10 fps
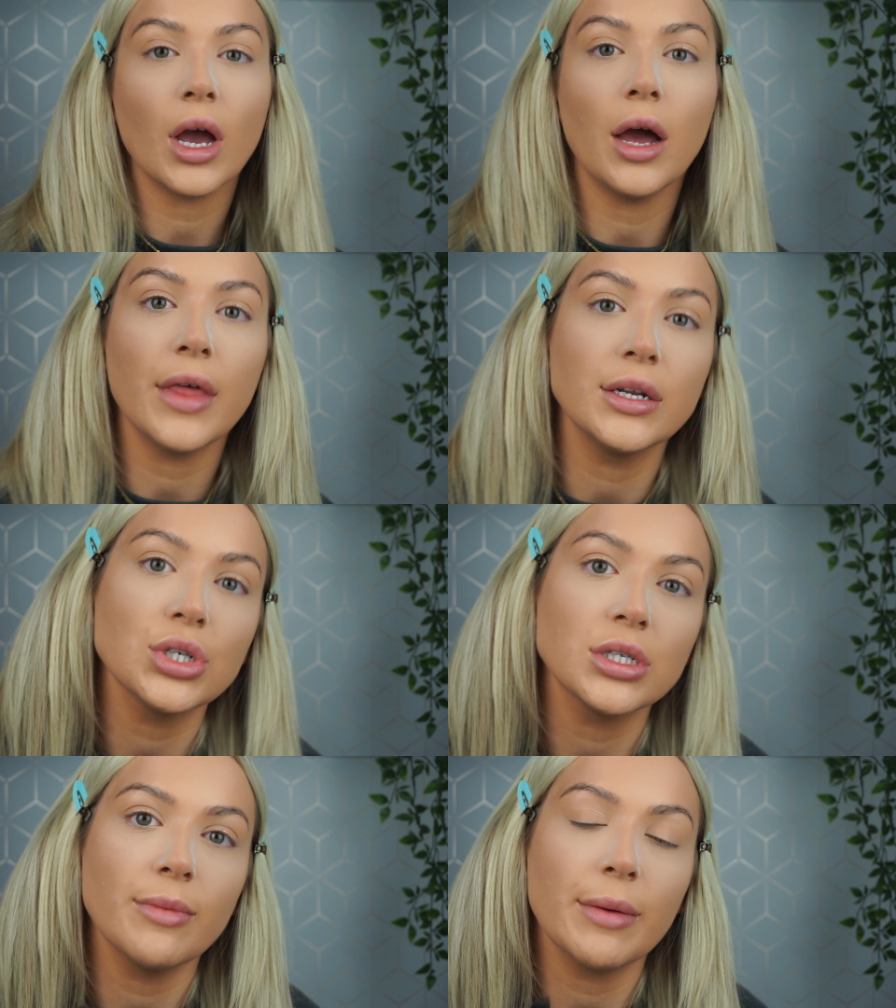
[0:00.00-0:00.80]
And then
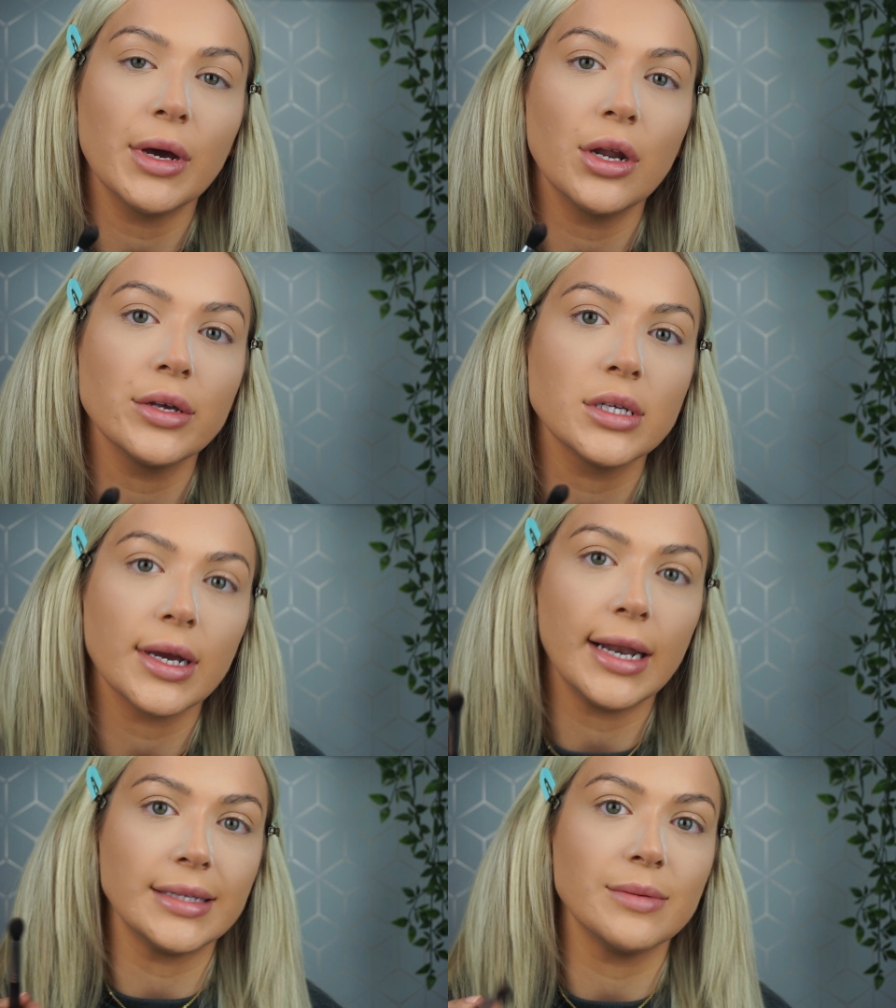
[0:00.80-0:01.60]
just to make my nose
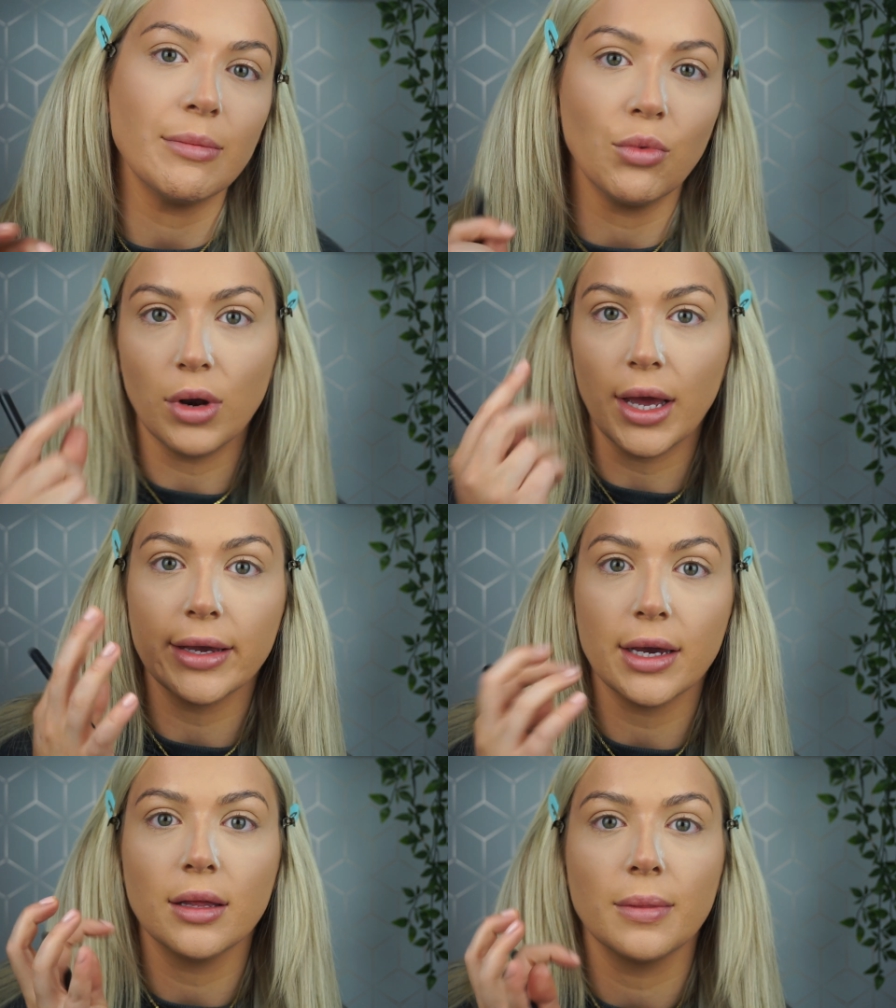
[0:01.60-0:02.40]
look a little bit more
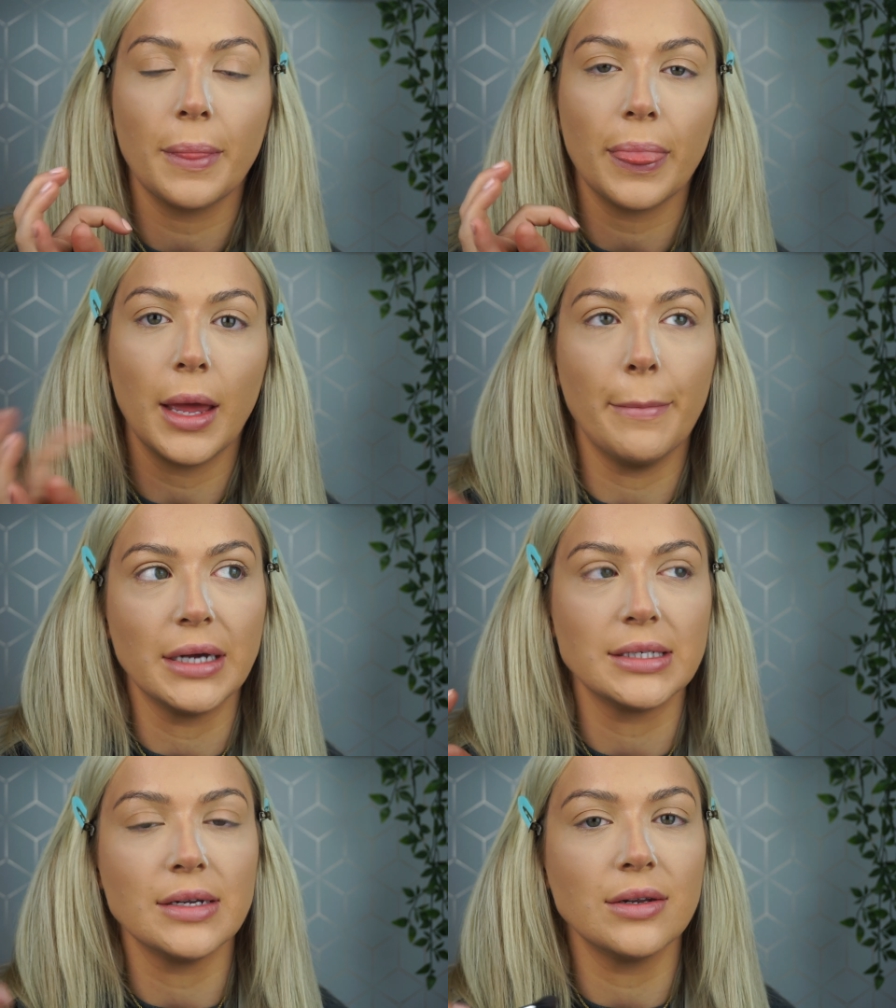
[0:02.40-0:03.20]
like a
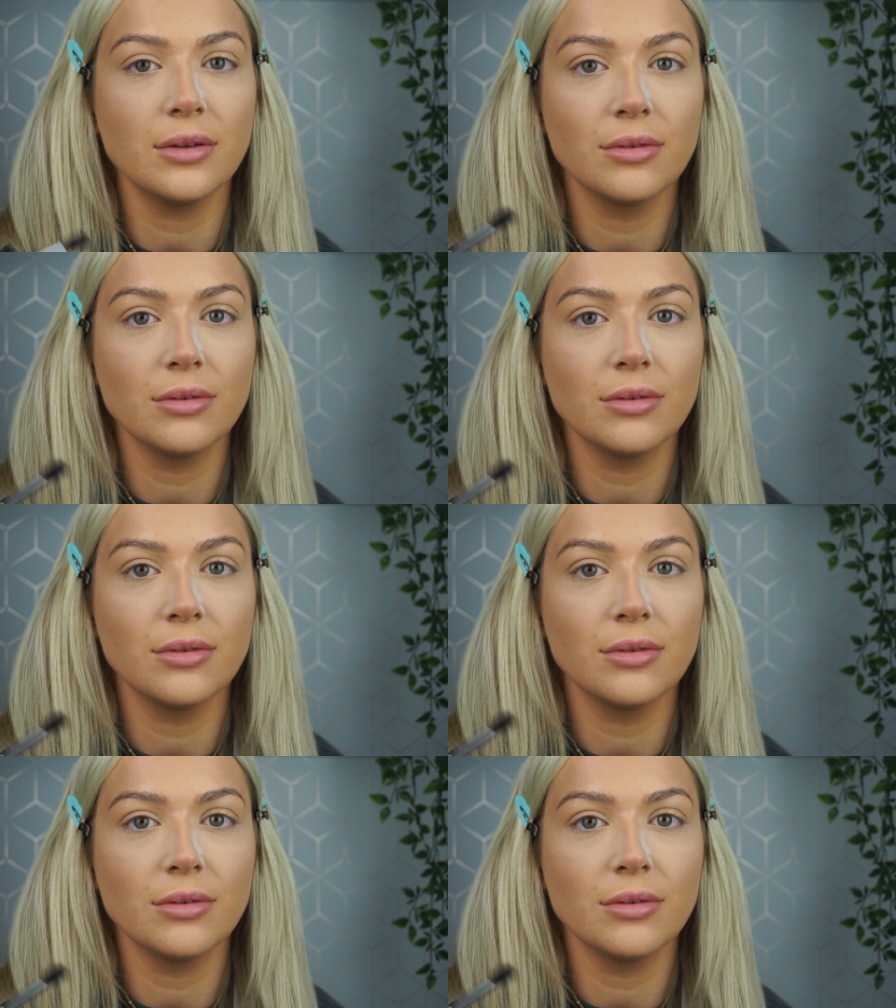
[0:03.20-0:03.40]
button,